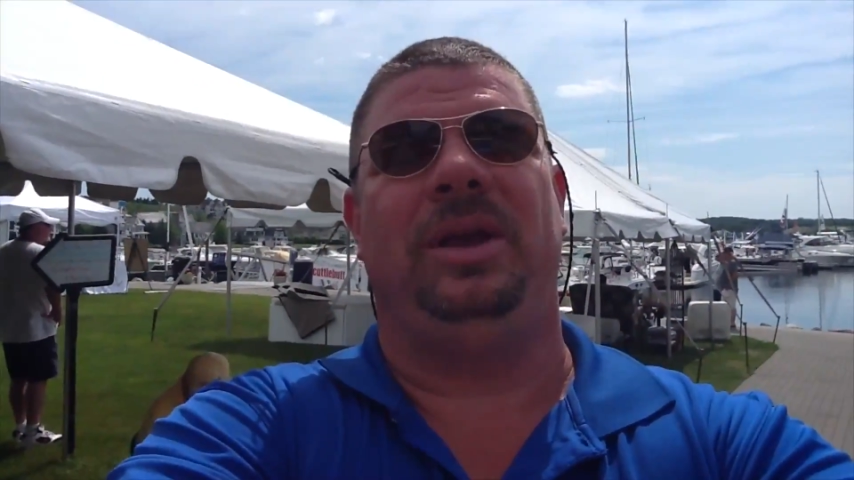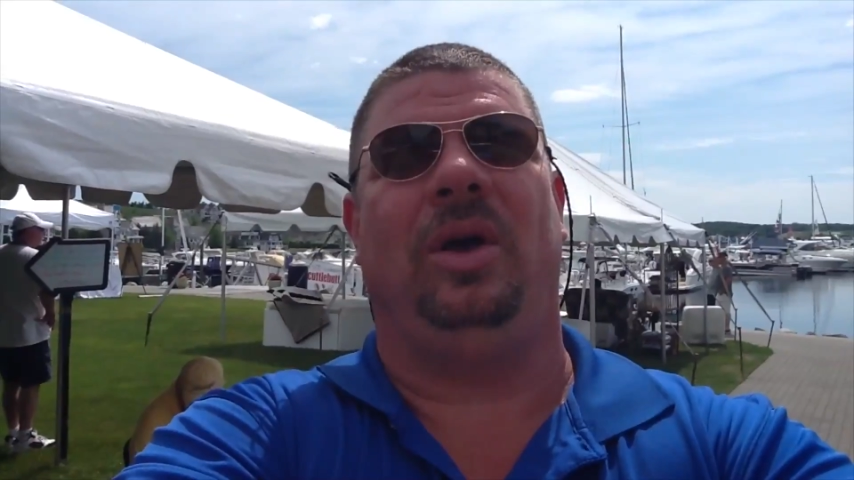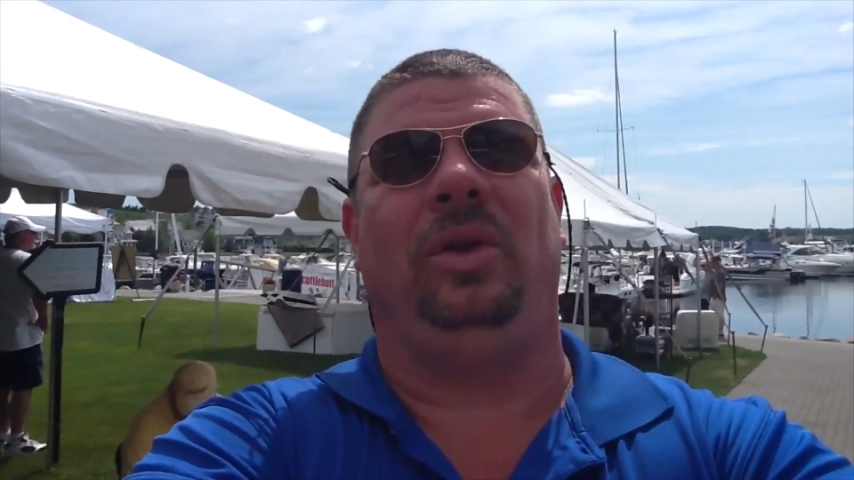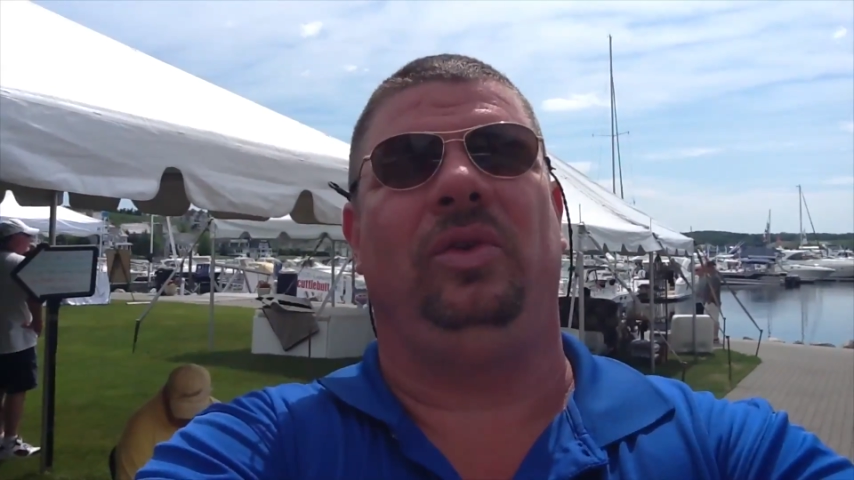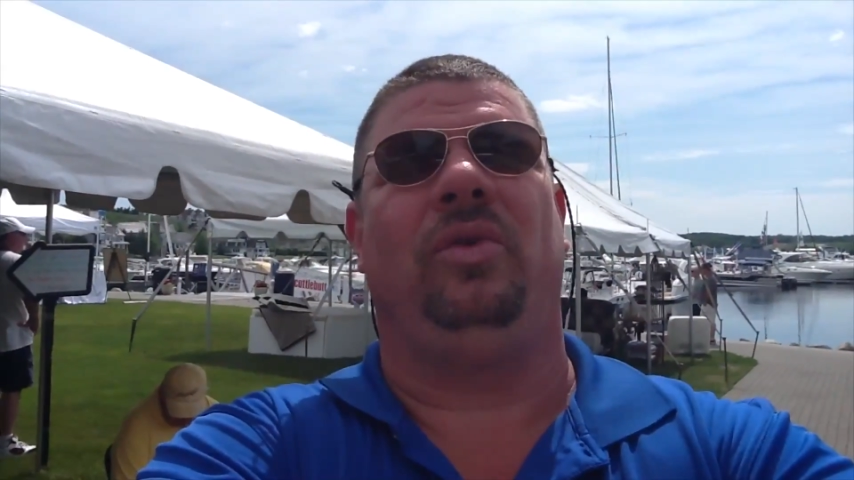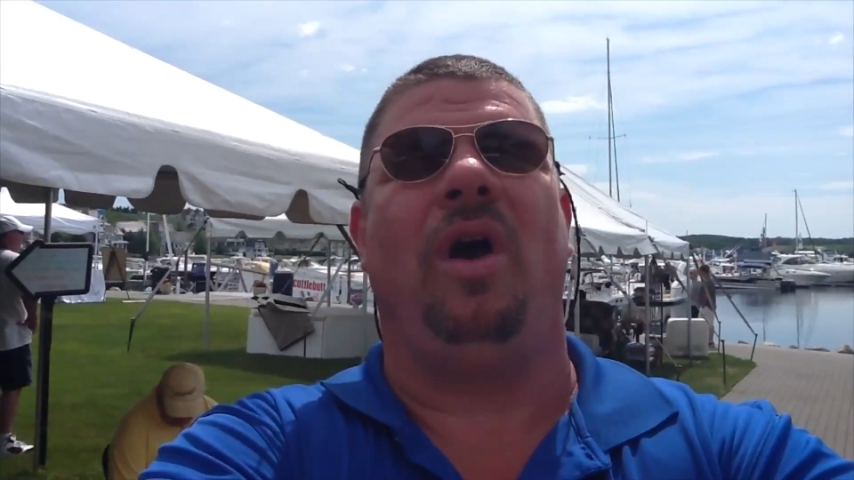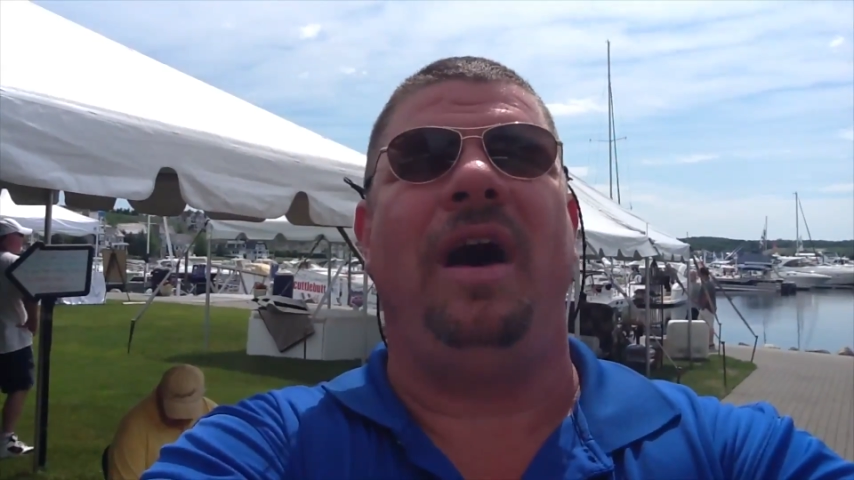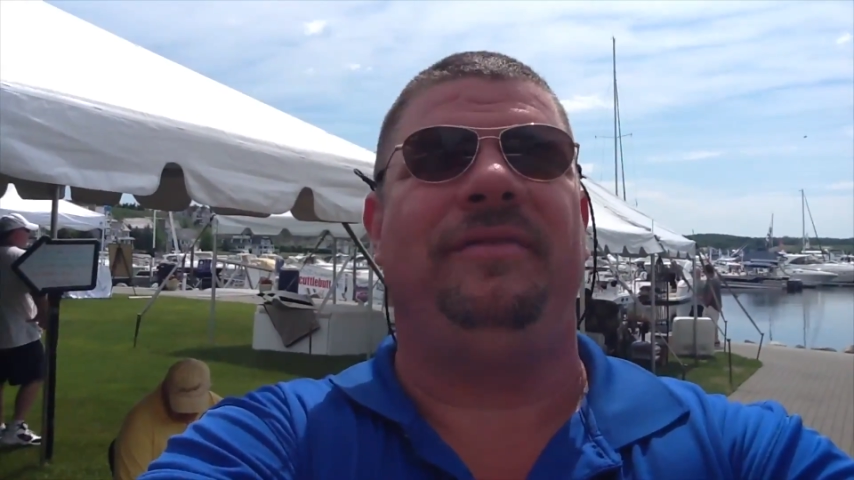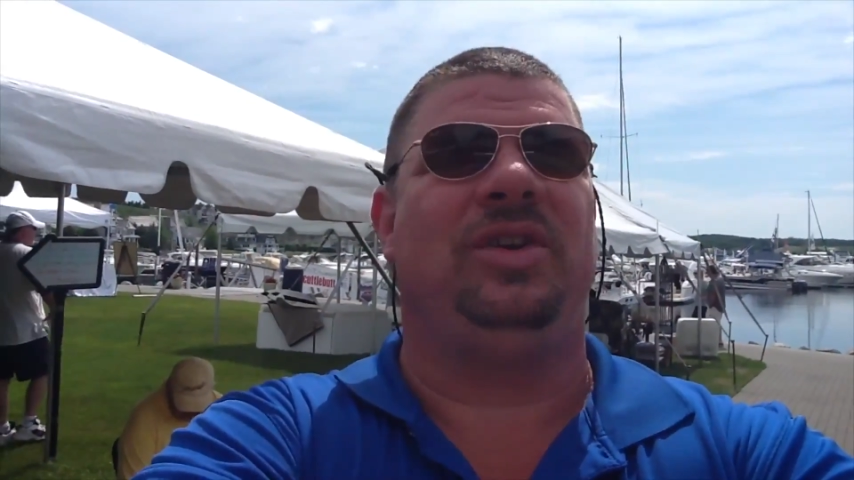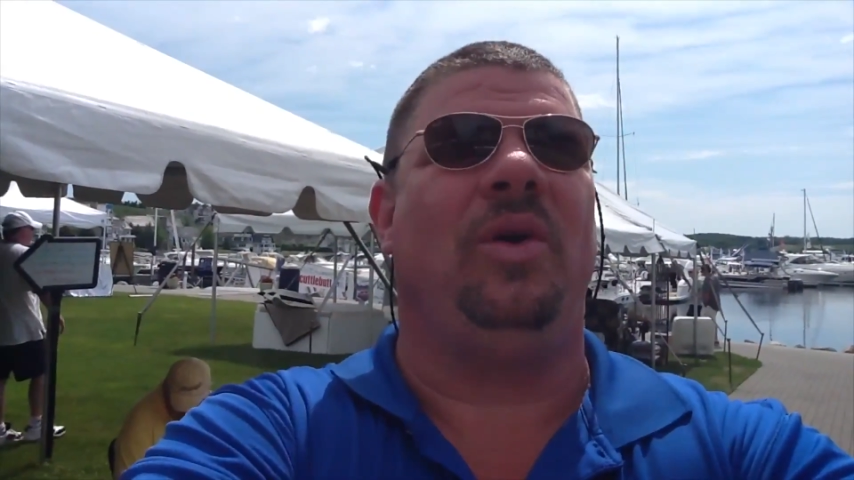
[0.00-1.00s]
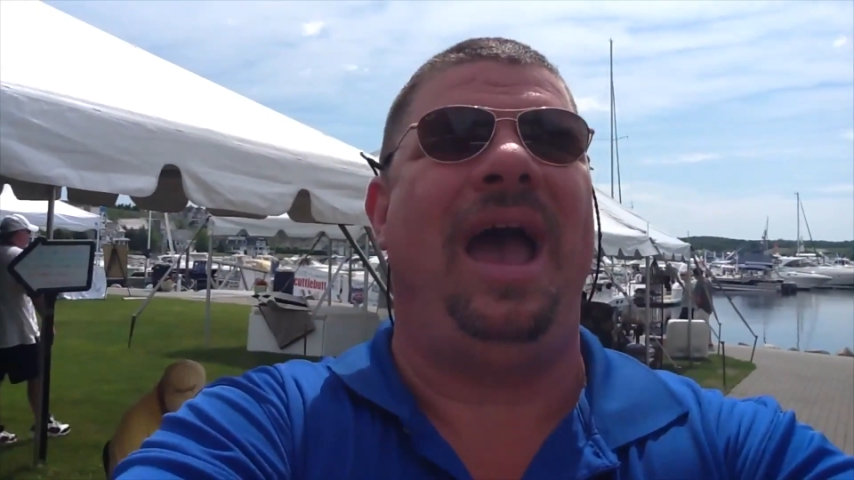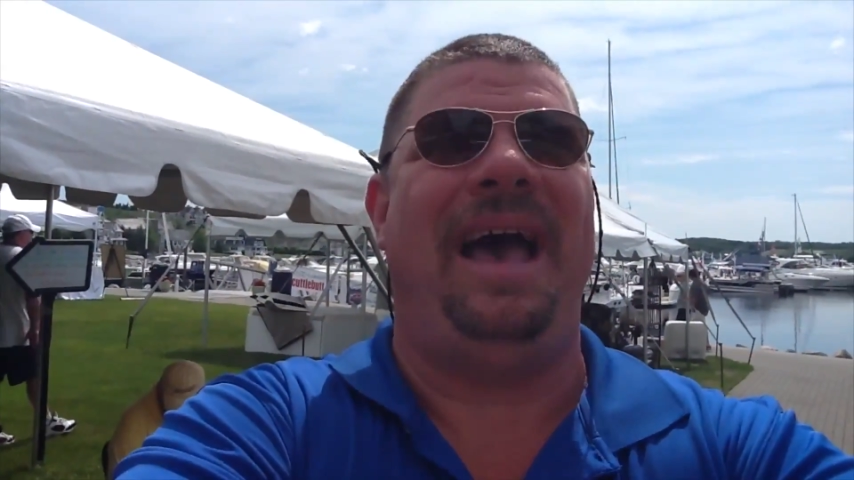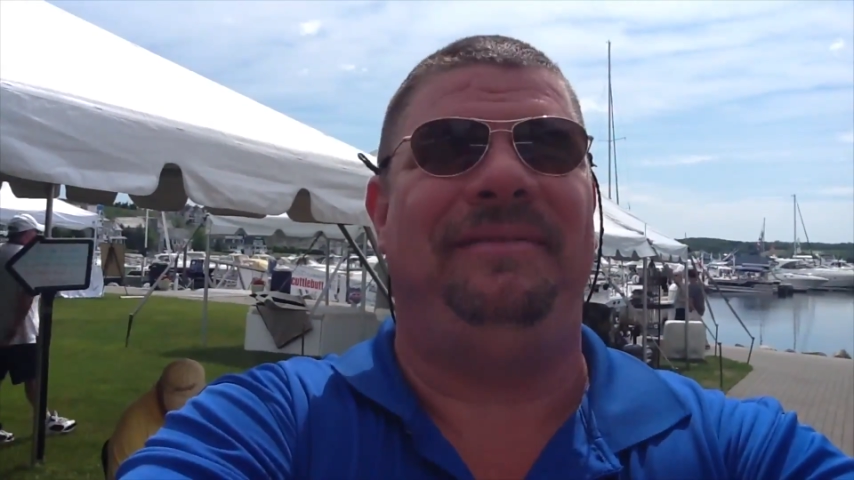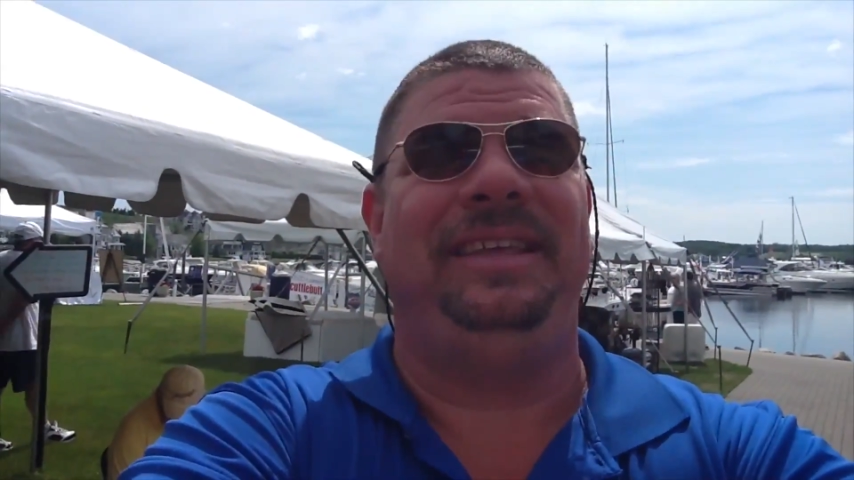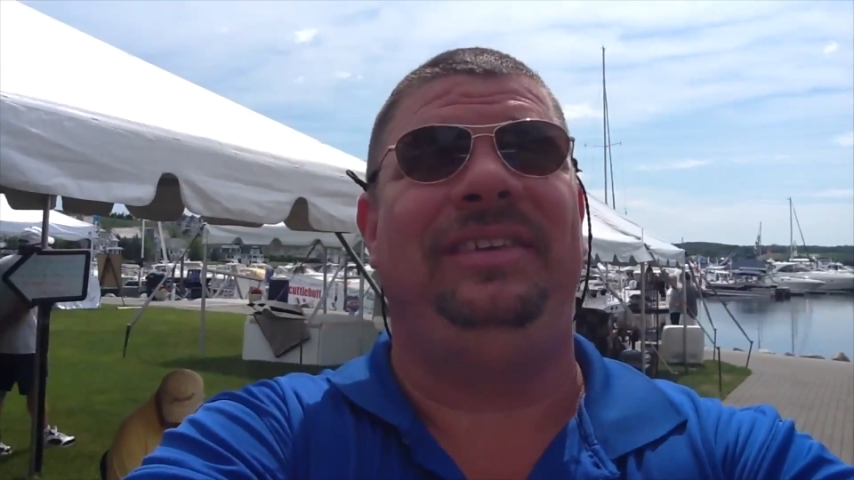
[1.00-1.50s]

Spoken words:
called Croft Craft.